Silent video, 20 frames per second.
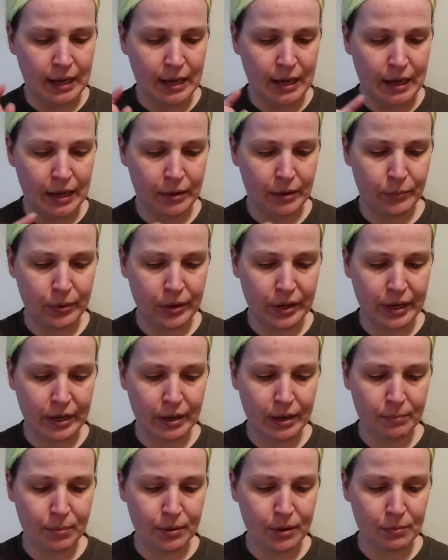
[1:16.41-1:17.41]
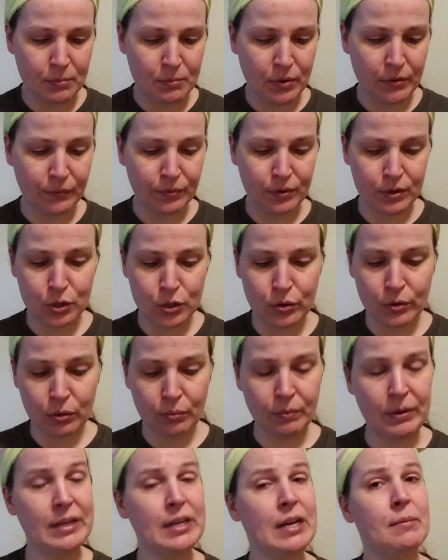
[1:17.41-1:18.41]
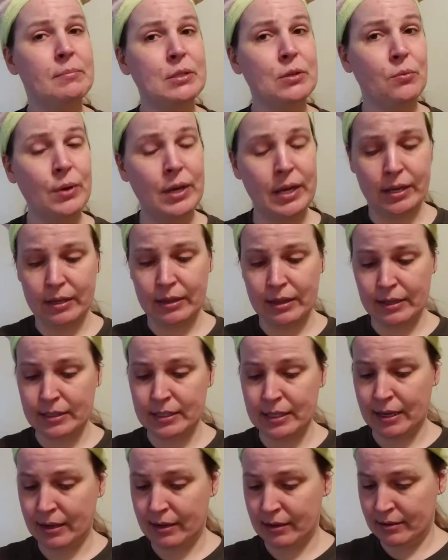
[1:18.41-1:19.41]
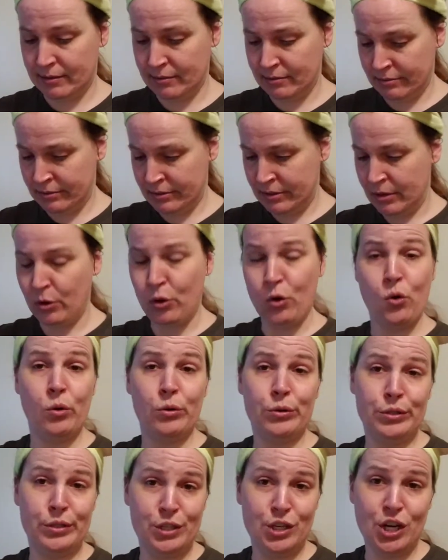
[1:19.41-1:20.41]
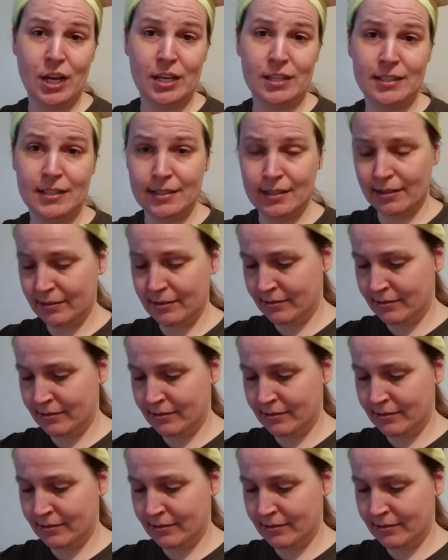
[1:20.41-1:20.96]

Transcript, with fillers: And we put them on for 2 to 3 times a week, they say, or suggest.